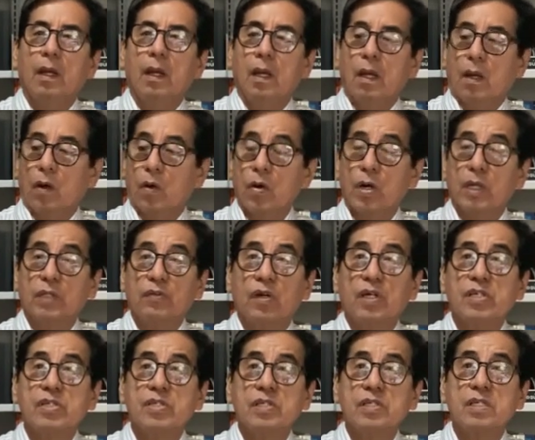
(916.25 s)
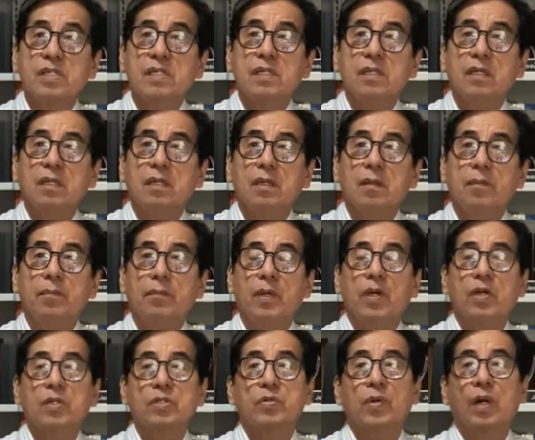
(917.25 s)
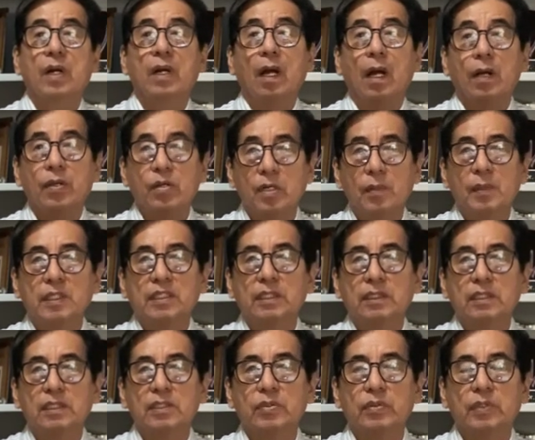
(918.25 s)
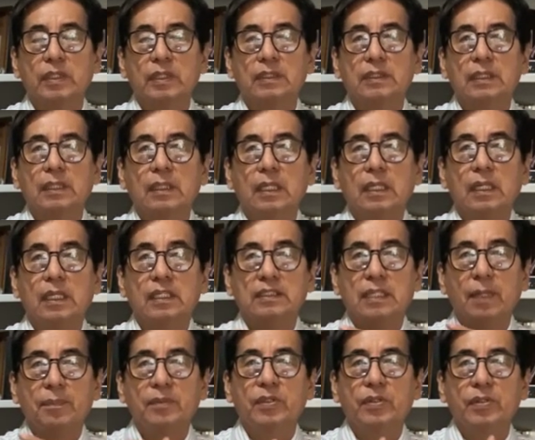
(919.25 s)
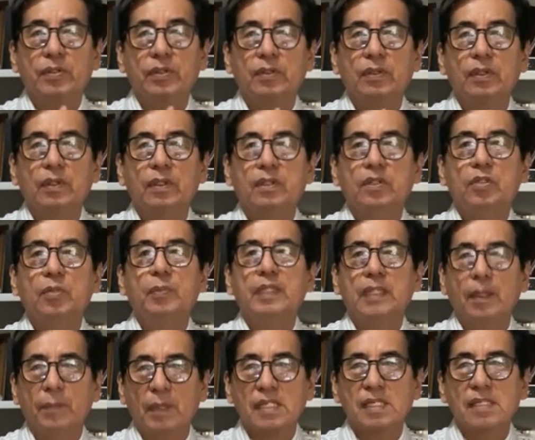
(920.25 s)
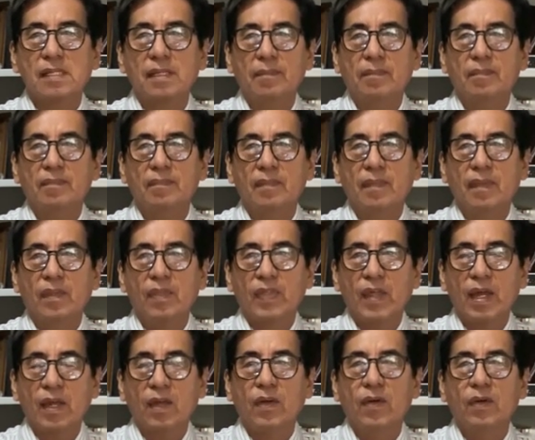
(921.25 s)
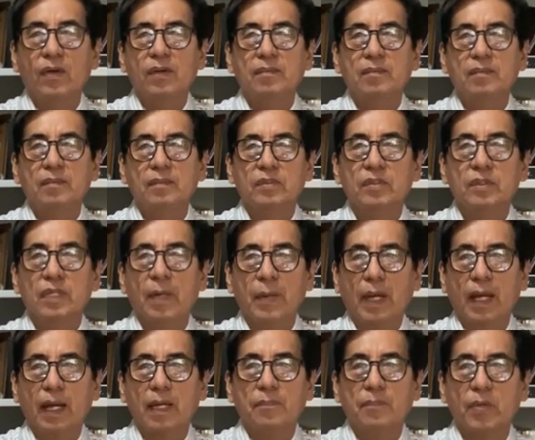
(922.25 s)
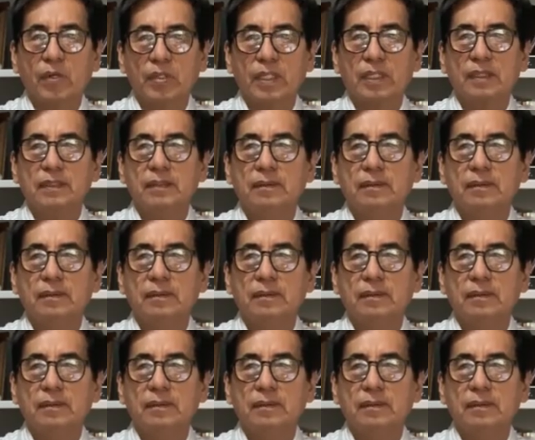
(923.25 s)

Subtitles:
Congratulations, because you are a university student. It's up to you to be the best. Thank you to Navigate Project.